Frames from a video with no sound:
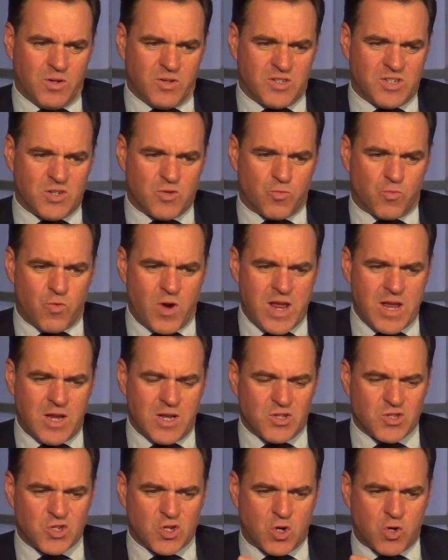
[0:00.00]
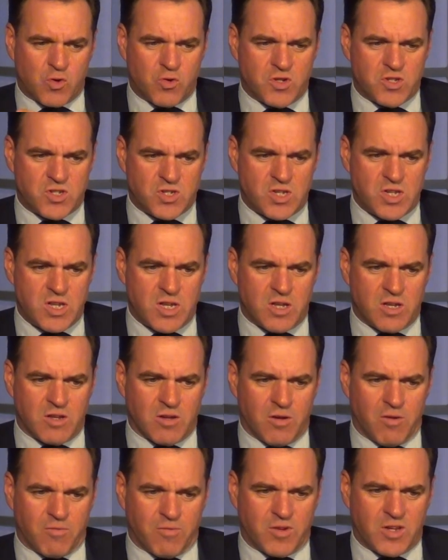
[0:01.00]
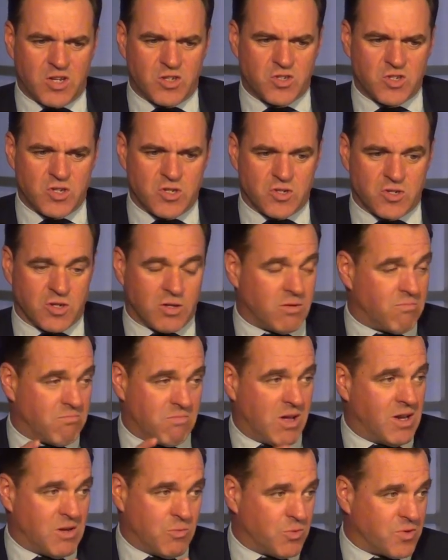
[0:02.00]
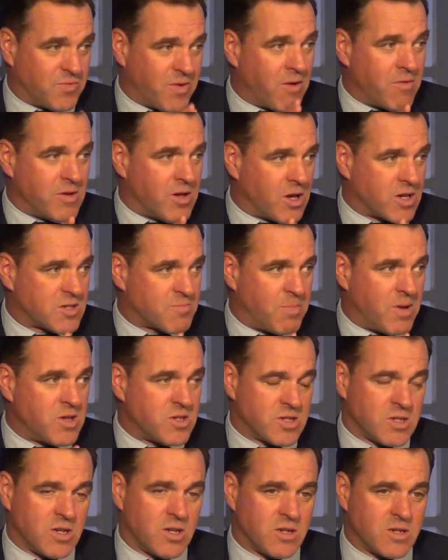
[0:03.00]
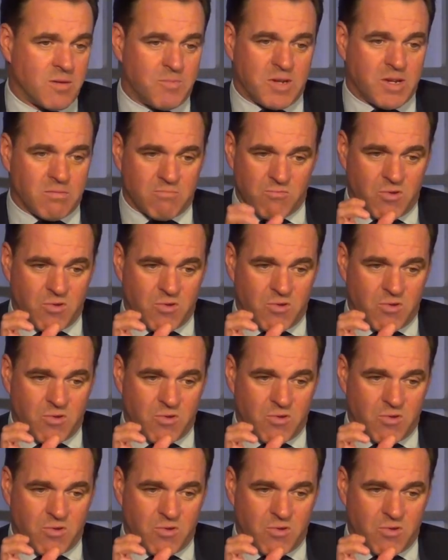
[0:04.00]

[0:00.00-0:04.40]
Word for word: did Reagan's critique of Kissinger, and it was very explicit, I mean,